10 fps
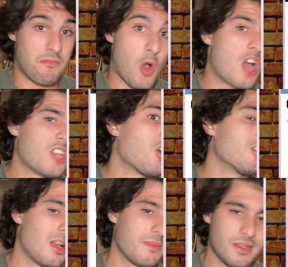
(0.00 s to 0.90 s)
Asar
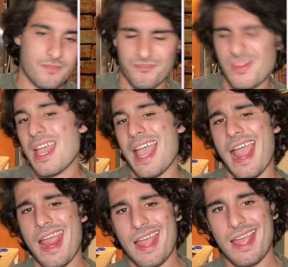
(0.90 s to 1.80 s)
Thompson.
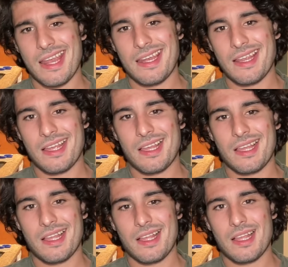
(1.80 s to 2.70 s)
And
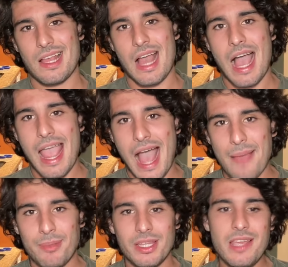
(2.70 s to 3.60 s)
I
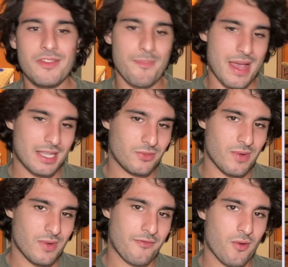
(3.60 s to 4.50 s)
believe the best
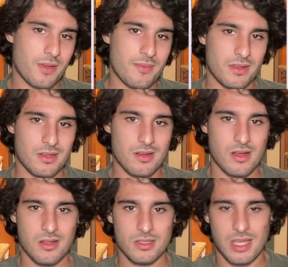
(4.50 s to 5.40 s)
way, $40 million,
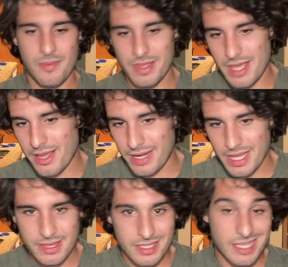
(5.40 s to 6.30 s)
I mean, they could
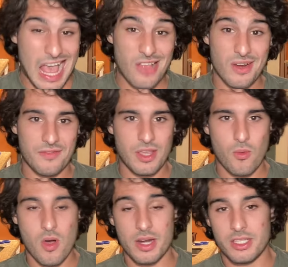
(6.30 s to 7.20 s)
eat the salary if they
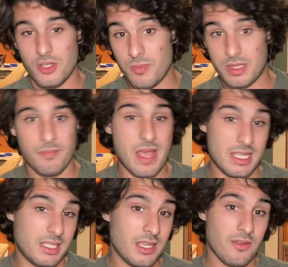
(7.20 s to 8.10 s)
wanted to, but the
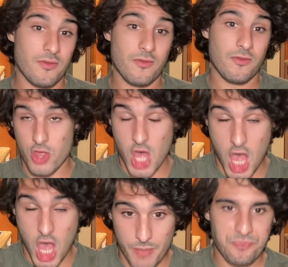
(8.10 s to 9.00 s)
best deal for
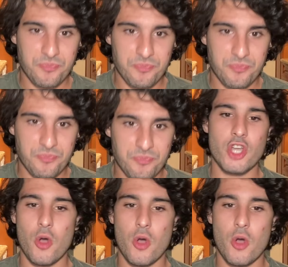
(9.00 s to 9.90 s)
them would be
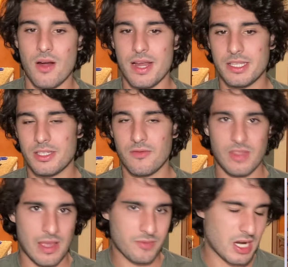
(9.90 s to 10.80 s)
Joe Harris.
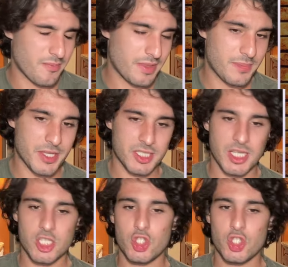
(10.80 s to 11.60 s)
I'm talking about the Pistons.